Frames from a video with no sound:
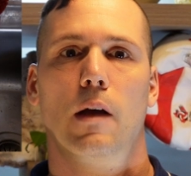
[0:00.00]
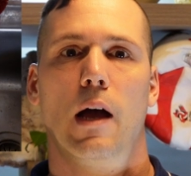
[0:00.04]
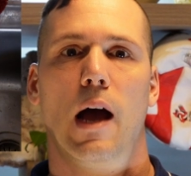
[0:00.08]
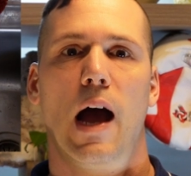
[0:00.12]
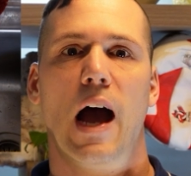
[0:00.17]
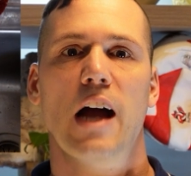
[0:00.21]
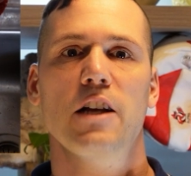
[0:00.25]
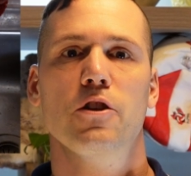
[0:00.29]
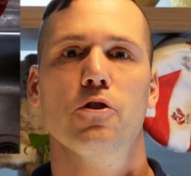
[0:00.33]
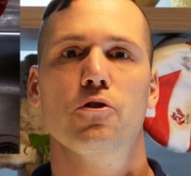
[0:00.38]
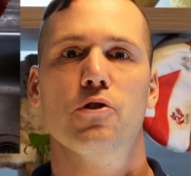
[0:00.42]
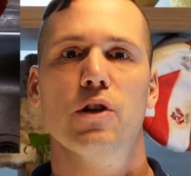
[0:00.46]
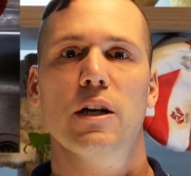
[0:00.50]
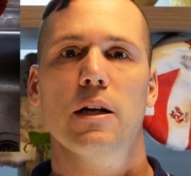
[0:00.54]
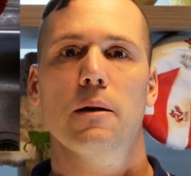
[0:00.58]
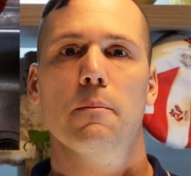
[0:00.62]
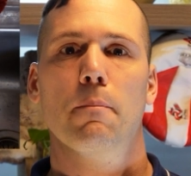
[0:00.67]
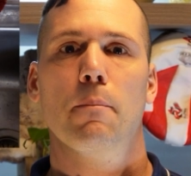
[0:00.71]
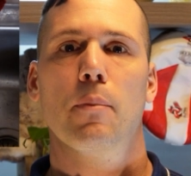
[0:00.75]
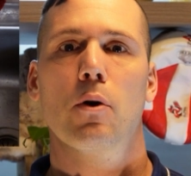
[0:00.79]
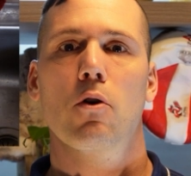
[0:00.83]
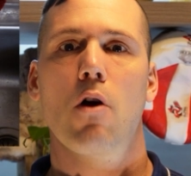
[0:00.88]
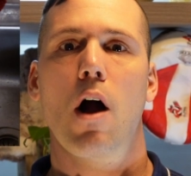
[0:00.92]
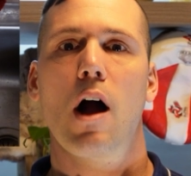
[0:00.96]
Hydrogen
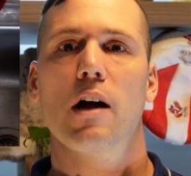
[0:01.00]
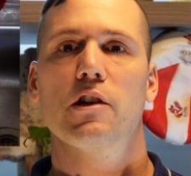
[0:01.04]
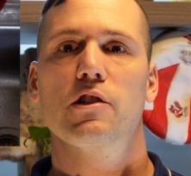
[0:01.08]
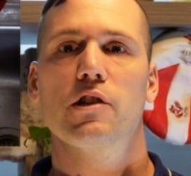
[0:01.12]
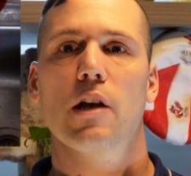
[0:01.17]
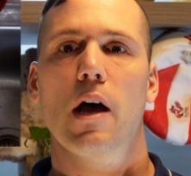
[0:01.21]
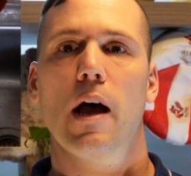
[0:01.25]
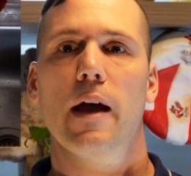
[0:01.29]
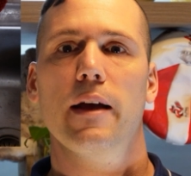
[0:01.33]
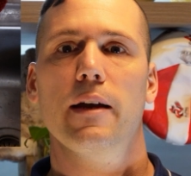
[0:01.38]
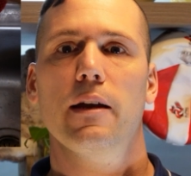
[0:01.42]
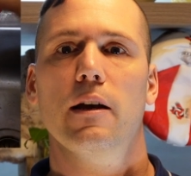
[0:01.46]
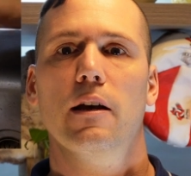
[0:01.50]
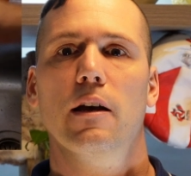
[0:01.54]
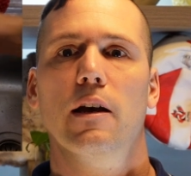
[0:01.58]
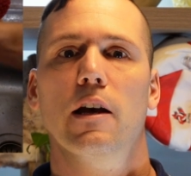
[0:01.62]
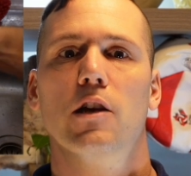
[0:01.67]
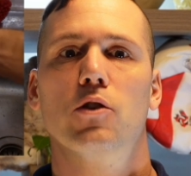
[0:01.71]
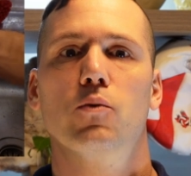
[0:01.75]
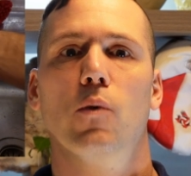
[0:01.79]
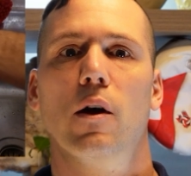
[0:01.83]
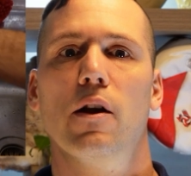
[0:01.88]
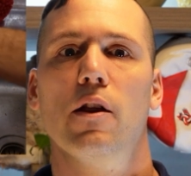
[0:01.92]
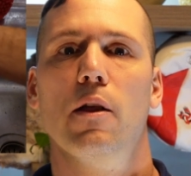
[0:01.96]
peroxide
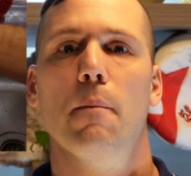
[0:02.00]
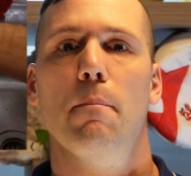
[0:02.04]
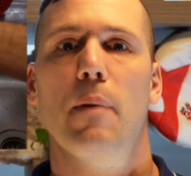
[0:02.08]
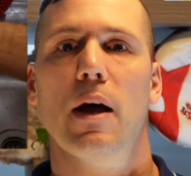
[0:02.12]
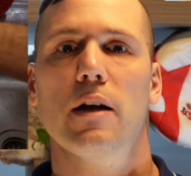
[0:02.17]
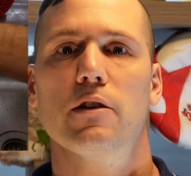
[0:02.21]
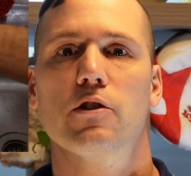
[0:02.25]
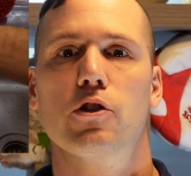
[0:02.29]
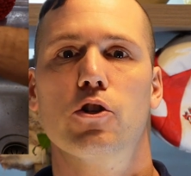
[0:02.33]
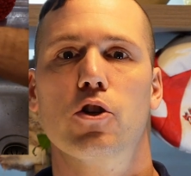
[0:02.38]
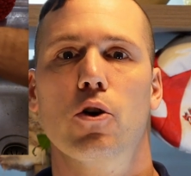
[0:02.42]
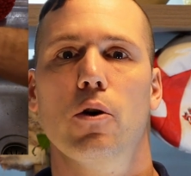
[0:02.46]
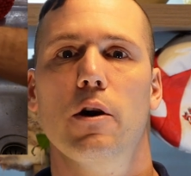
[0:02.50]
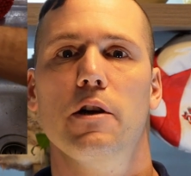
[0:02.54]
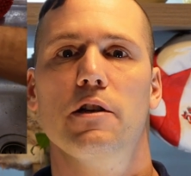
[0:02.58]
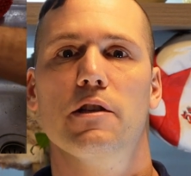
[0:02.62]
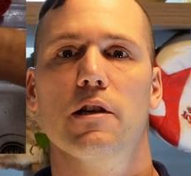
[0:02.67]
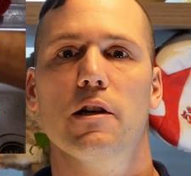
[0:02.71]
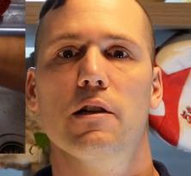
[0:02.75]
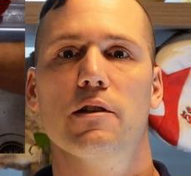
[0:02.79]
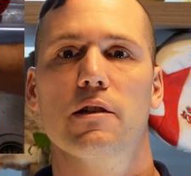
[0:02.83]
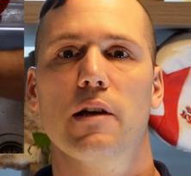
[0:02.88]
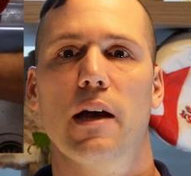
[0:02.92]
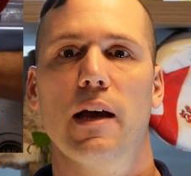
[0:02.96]
is one of the best
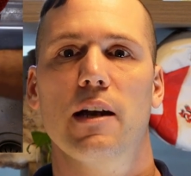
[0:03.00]
choices